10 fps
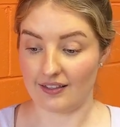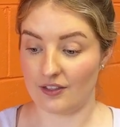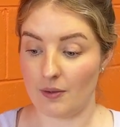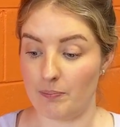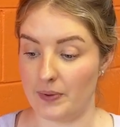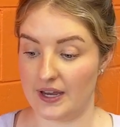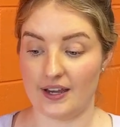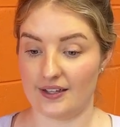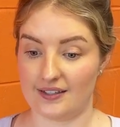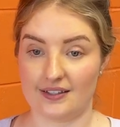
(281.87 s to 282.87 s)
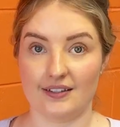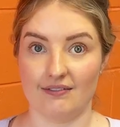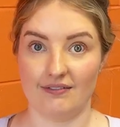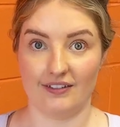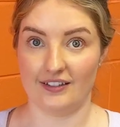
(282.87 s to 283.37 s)
the biggest
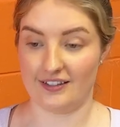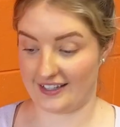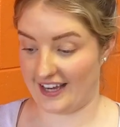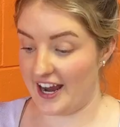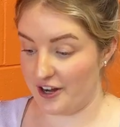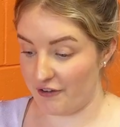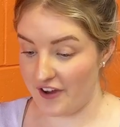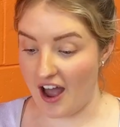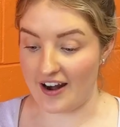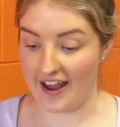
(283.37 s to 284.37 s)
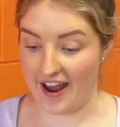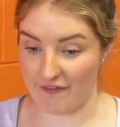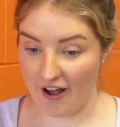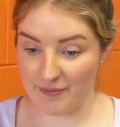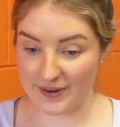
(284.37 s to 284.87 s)
skein of yarn
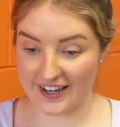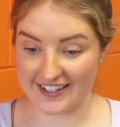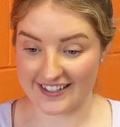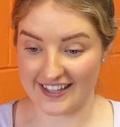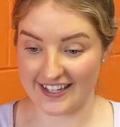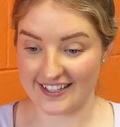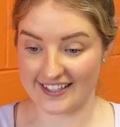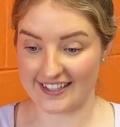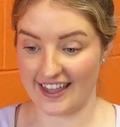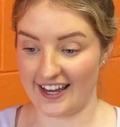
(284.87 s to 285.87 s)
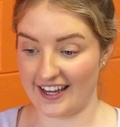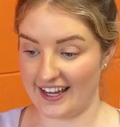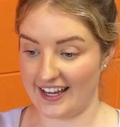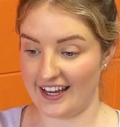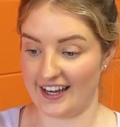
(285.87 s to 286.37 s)
ever, because this thing
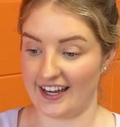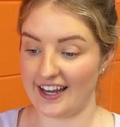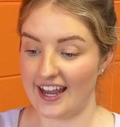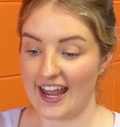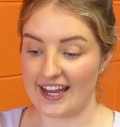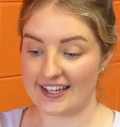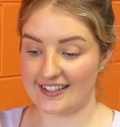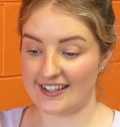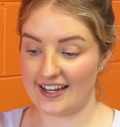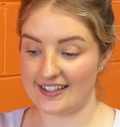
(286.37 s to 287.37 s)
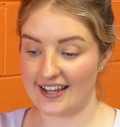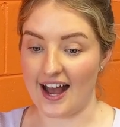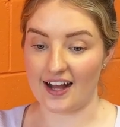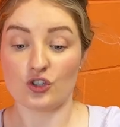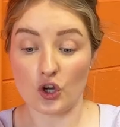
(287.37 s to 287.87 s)
here extends out.